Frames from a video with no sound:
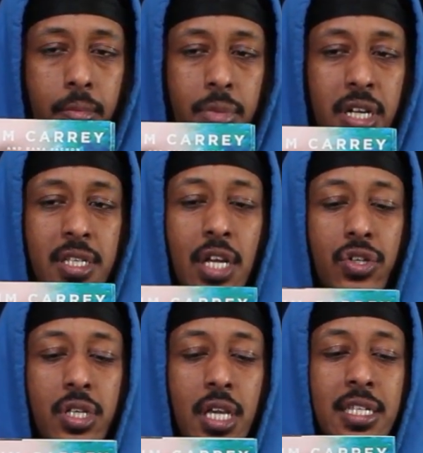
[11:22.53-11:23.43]
But
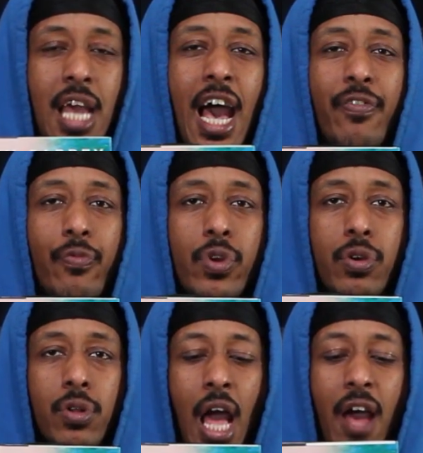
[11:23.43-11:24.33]
essentially, it's half
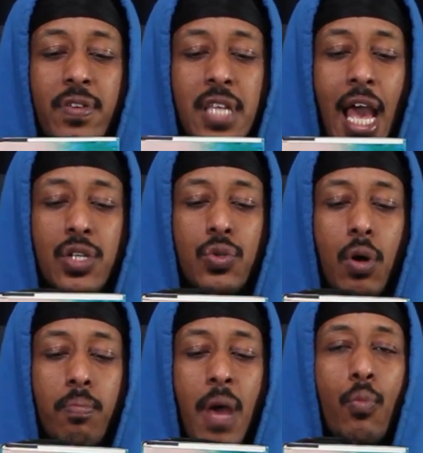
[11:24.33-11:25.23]
real, half his
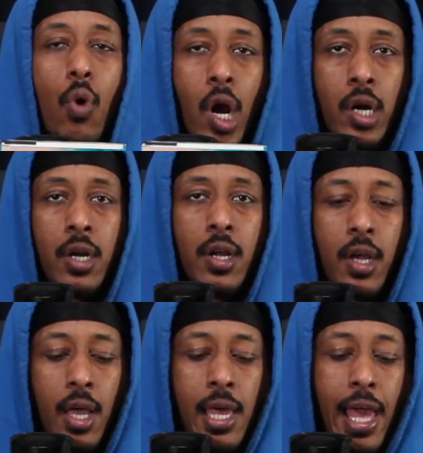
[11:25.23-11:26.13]
actual memoir,
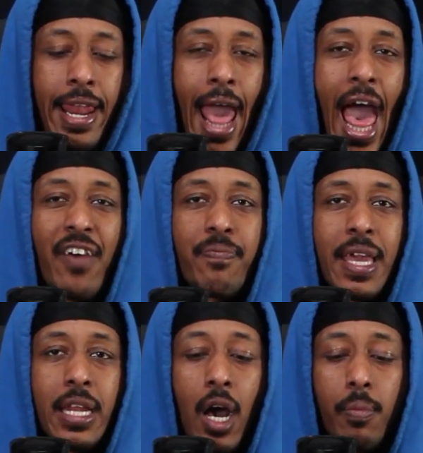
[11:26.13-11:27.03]
and half
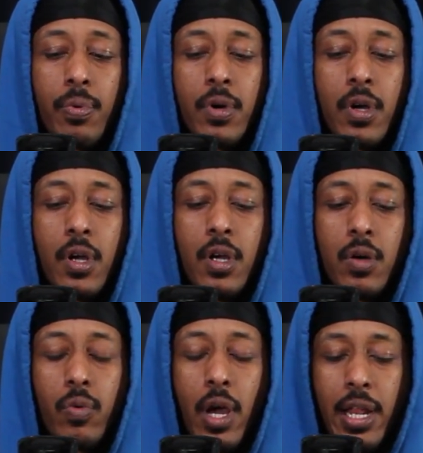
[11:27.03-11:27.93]
made up.
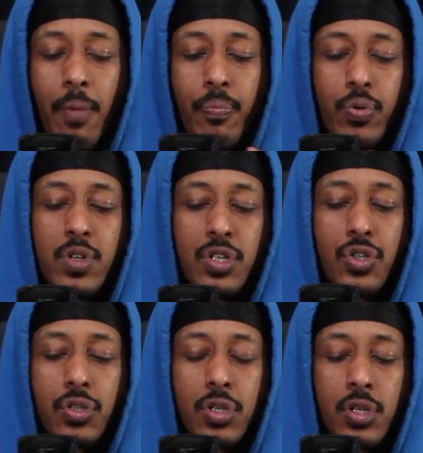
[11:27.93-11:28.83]
And I'm pretty
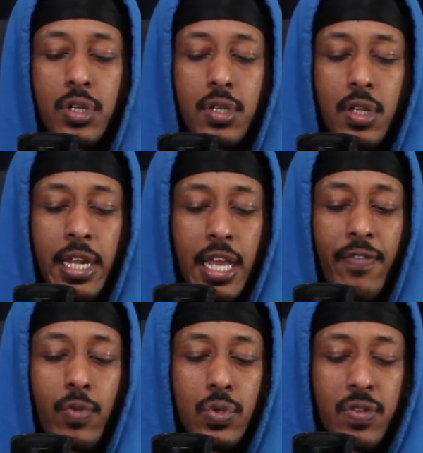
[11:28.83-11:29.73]
sure an
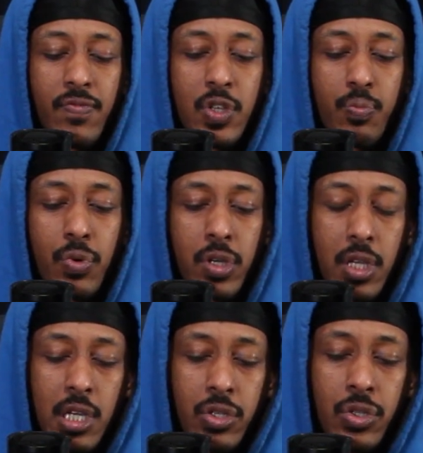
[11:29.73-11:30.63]
influence of this book
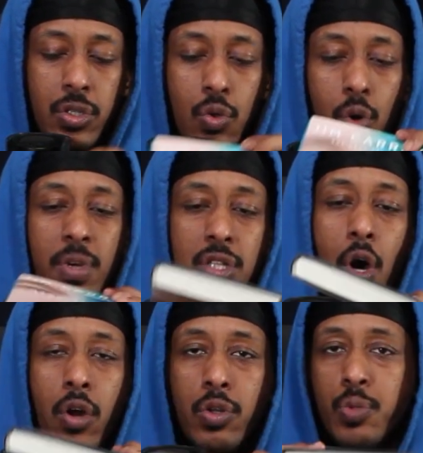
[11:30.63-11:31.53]
is Norm
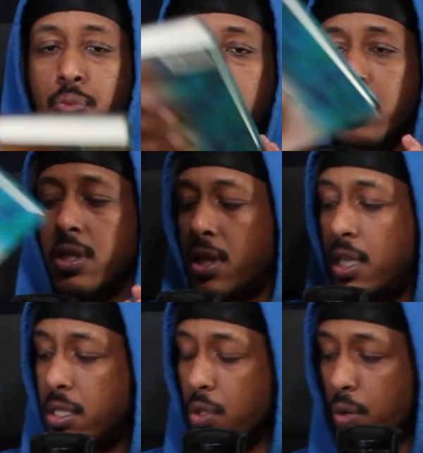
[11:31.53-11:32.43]
Macdonald's book,
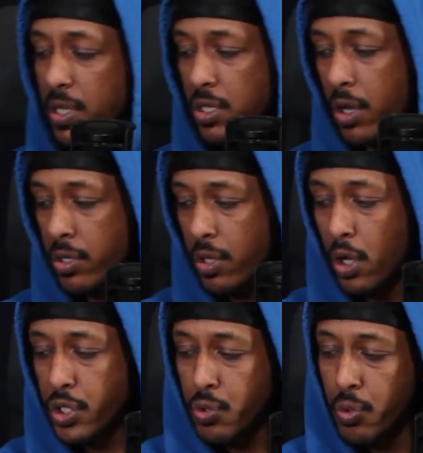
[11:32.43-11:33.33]
because Norm Macdonald
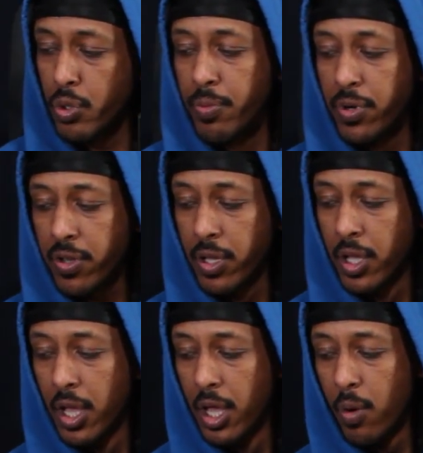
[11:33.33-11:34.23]
also wrote a book
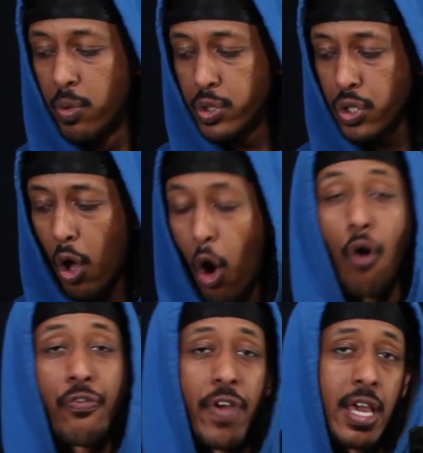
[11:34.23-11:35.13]
which was
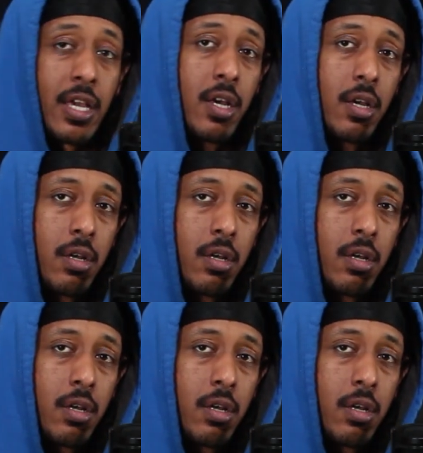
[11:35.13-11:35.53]
all fake,